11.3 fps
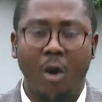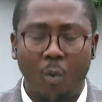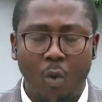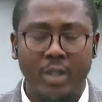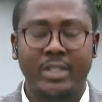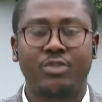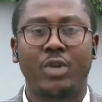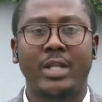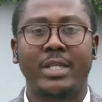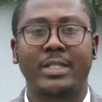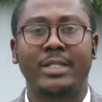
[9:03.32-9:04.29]
or what
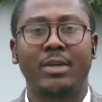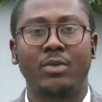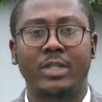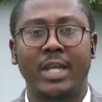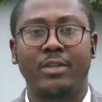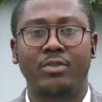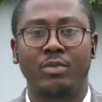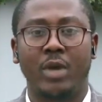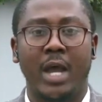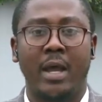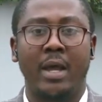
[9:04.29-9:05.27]
strategy they will take
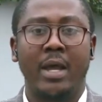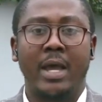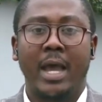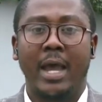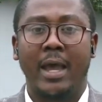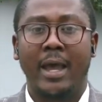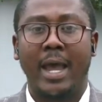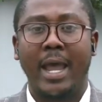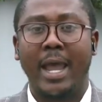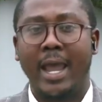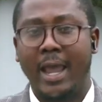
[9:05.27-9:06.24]
to uh, uh,
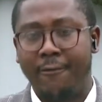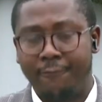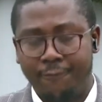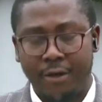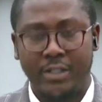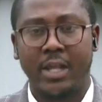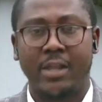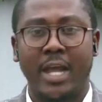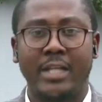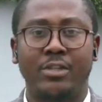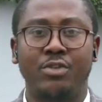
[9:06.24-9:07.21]
enforce
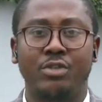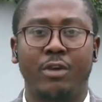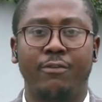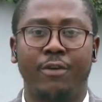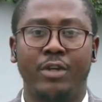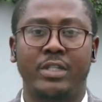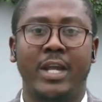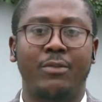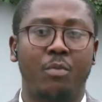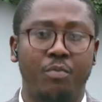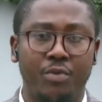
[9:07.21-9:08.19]
that use of force
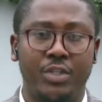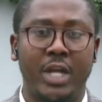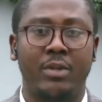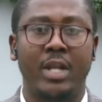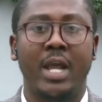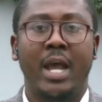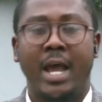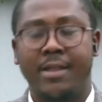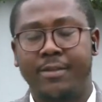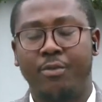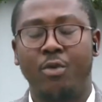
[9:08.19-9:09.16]
that will push out
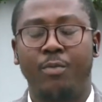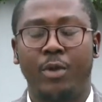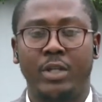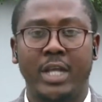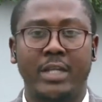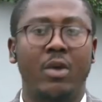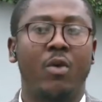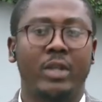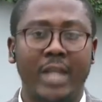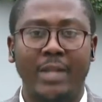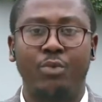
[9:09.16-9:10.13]
uh, the co-plotters,
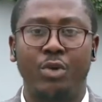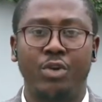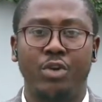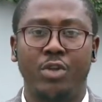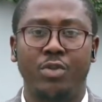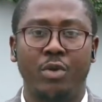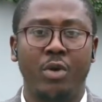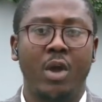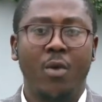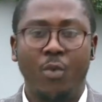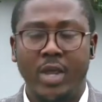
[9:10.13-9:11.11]
that we do not
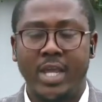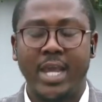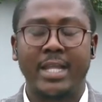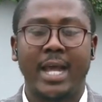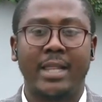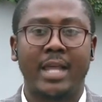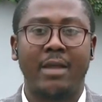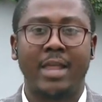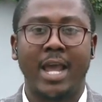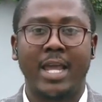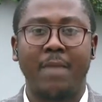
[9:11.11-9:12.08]
know. We hear that
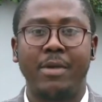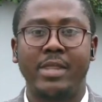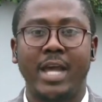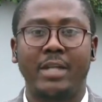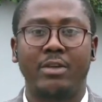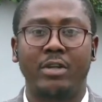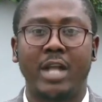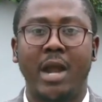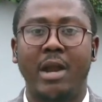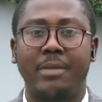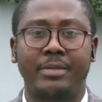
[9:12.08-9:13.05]
uh, they are keeping that
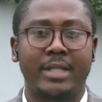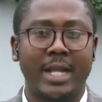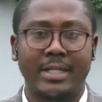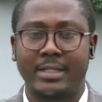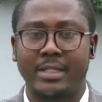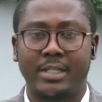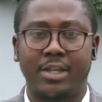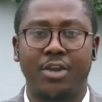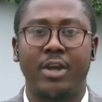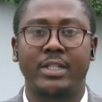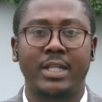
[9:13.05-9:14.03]
under wraps. That is a
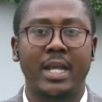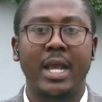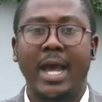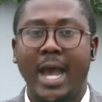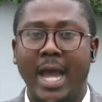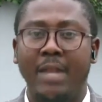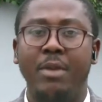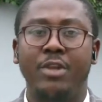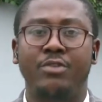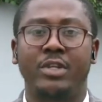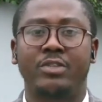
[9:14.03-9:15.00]
security
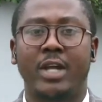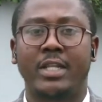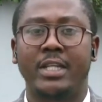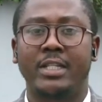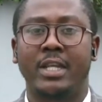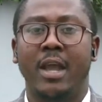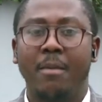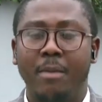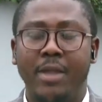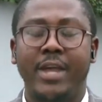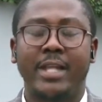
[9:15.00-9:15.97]
and military strategy,
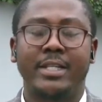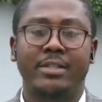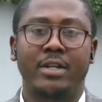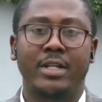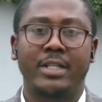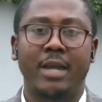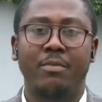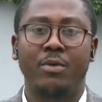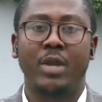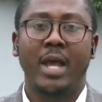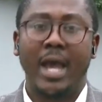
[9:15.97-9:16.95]
but that is on the
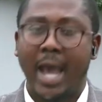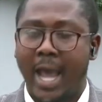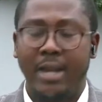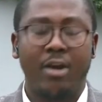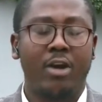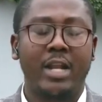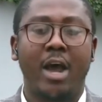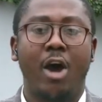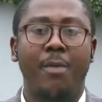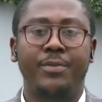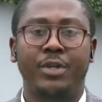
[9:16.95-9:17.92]
table. And
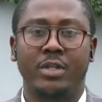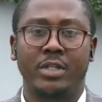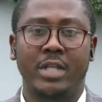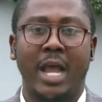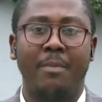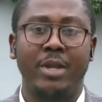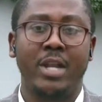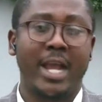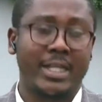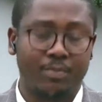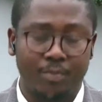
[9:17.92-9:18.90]
other options are
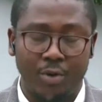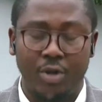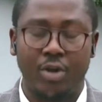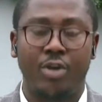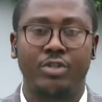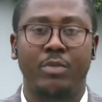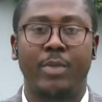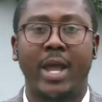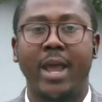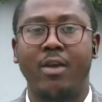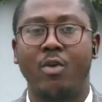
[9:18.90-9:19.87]
being explored
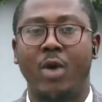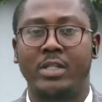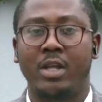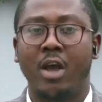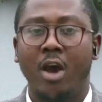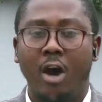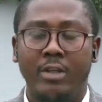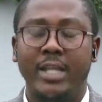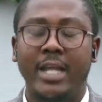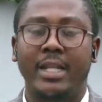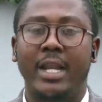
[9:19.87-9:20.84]
also by ECOWAS
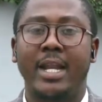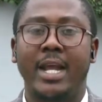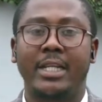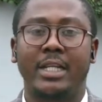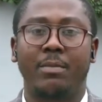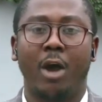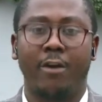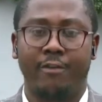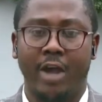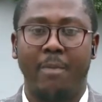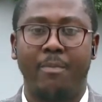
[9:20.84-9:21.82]
under the leadership
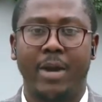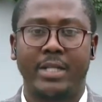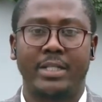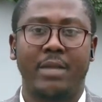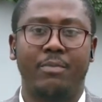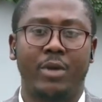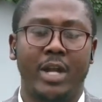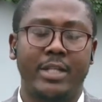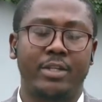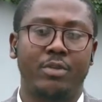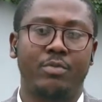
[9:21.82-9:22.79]
of uh, President
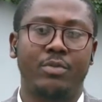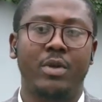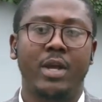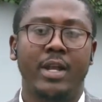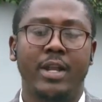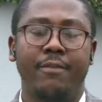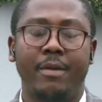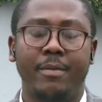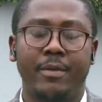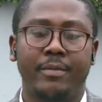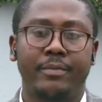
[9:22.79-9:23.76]
Bola Tinubu.
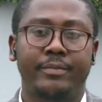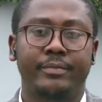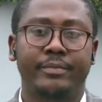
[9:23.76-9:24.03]
Nifemi.